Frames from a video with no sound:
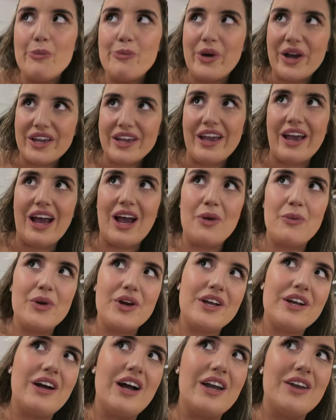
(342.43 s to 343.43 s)
But yeah, I
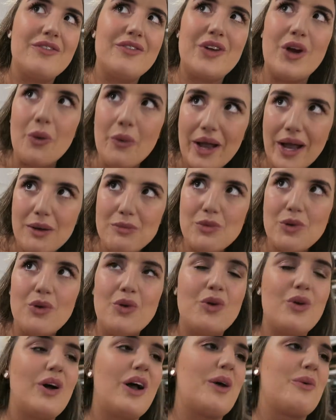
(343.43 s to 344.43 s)
want to kind of go out
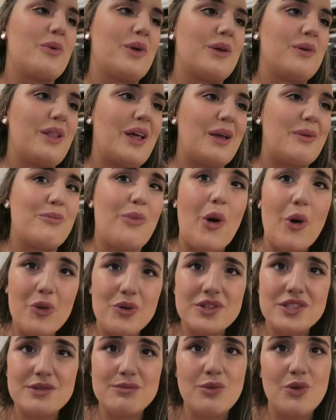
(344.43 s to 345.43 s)
more. I want to like
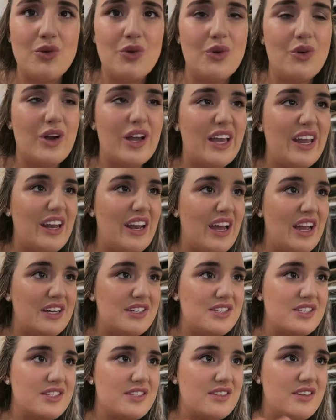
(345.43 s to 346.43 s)
post more and
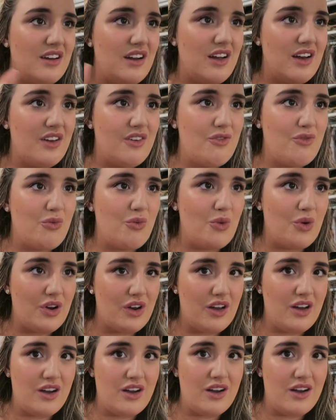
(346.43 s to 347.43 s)
I just kind of
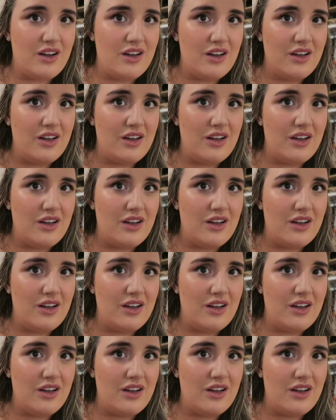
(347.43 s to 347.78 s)
want to